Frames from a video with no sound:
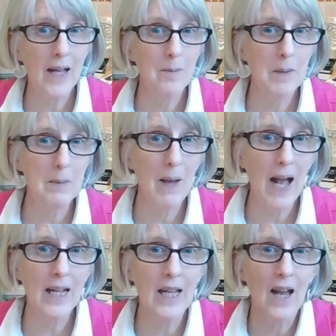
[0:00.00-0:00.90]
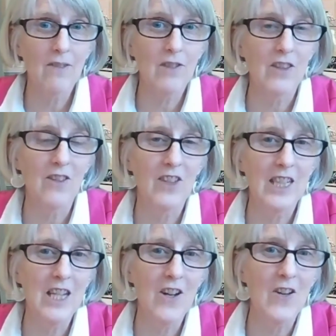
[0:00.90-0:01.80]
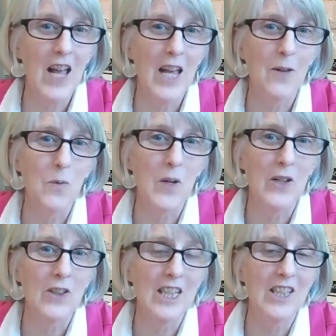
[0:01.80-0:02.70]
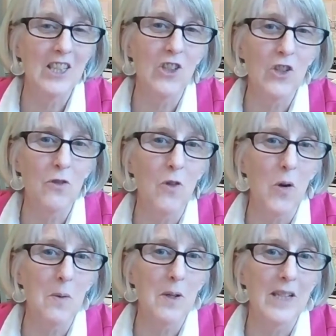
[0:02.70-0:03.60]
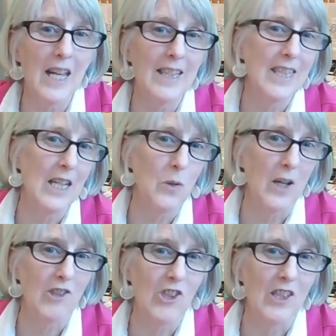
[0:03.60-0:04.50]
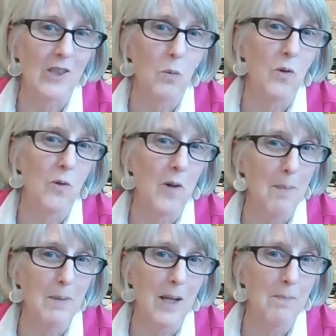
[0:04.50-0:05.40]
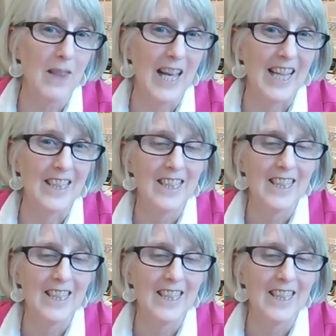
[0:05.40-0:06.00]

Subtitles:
be back after the video, and we'll continue forward and take questions. We'll wrap it up then.